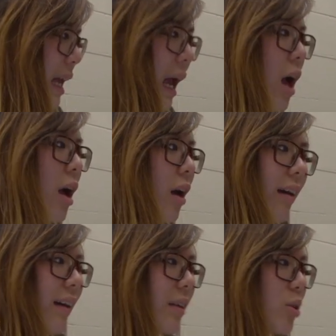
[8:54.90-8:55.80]
it?
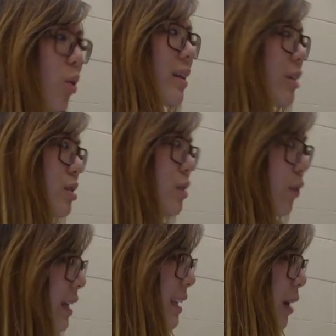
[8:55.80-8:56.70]
They're just
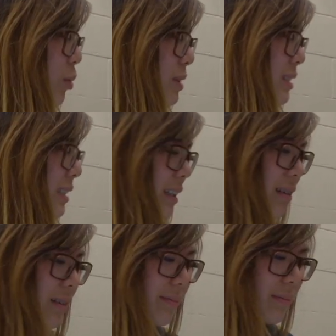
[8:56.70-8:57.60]
flaky. Like, what's the deal?